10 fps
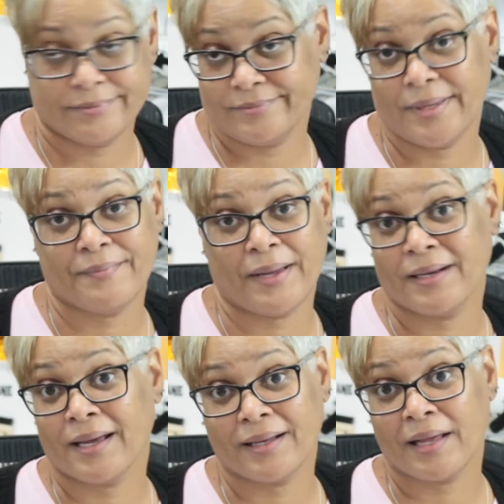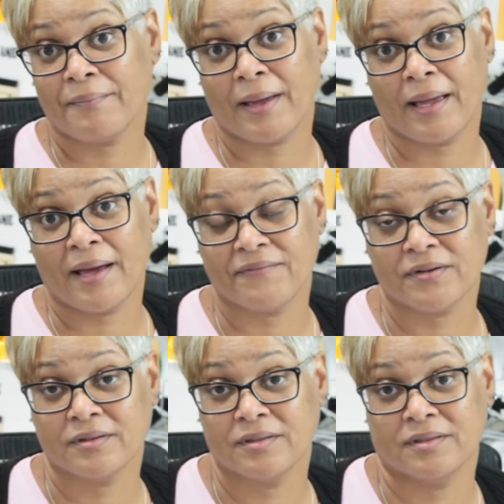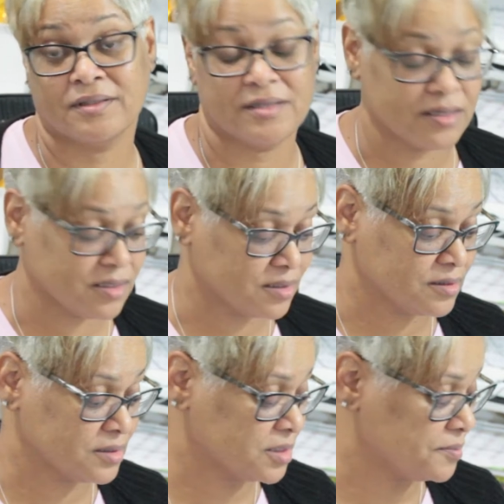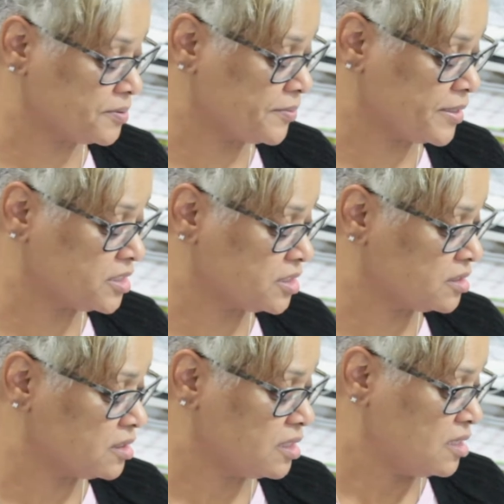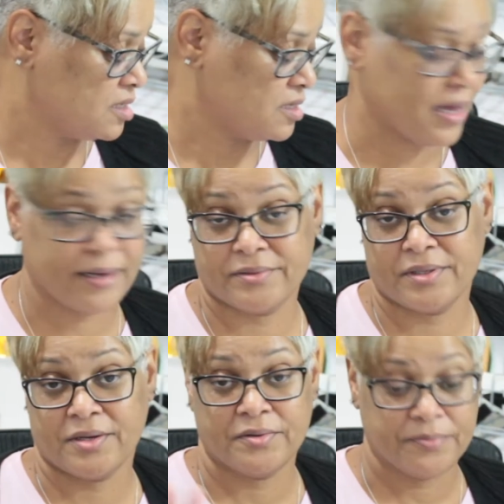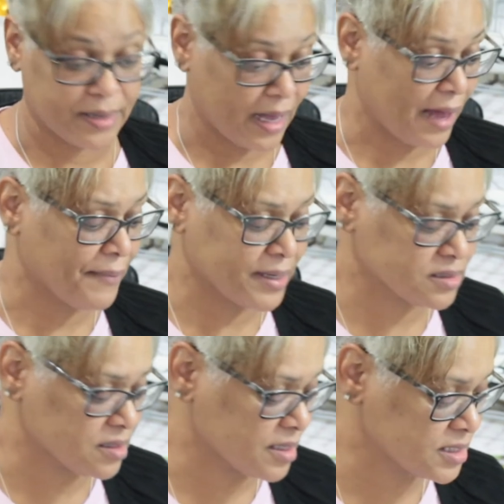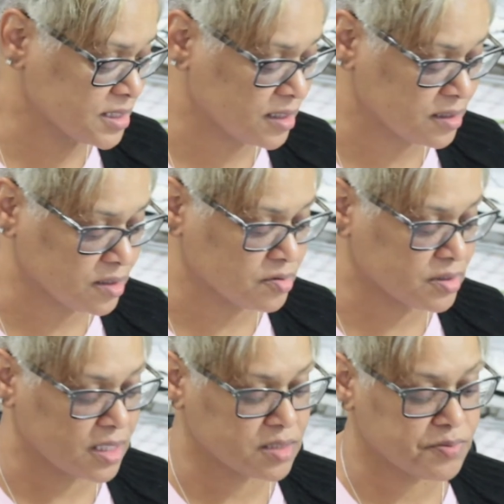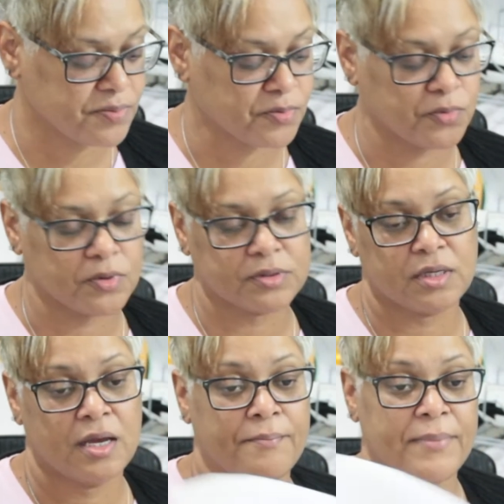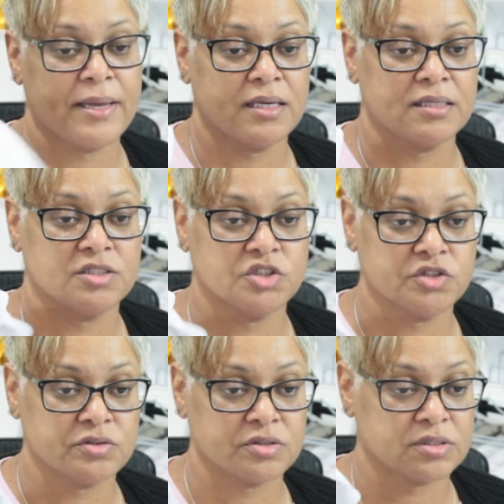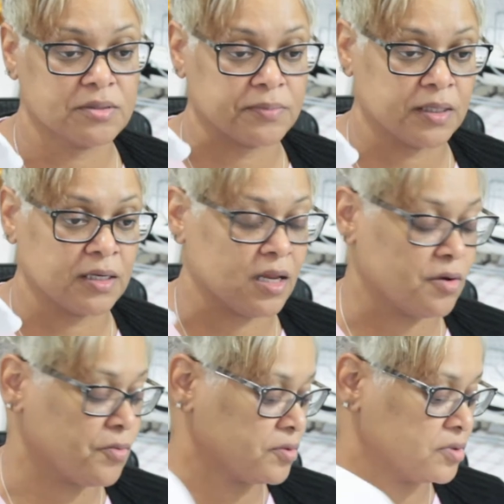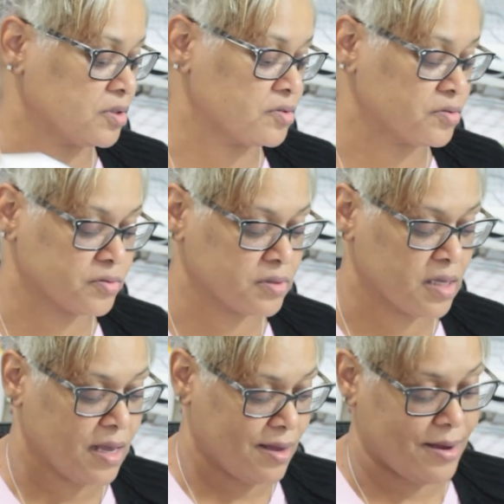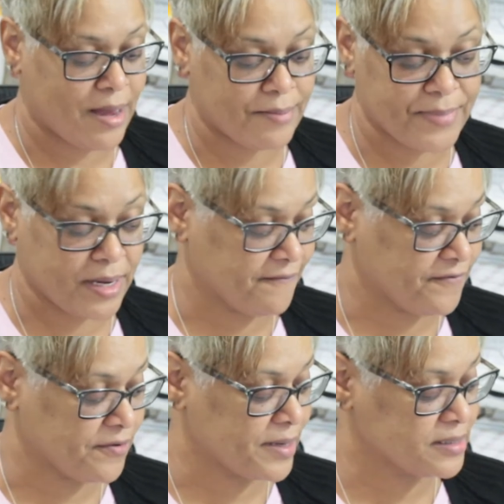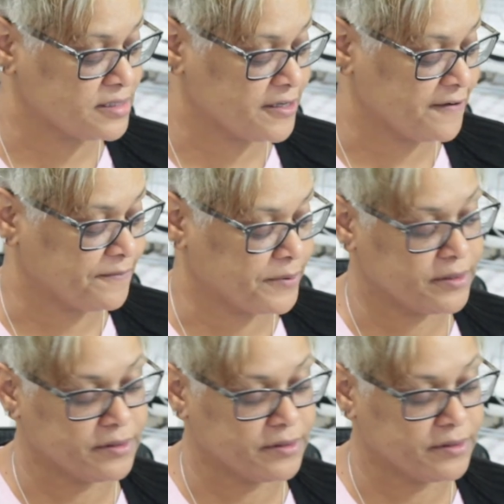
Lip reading: They may not. They may have a sublimation. I don't know. But I might start selling those in case people want making shirts or something and they want those. I make them for myself.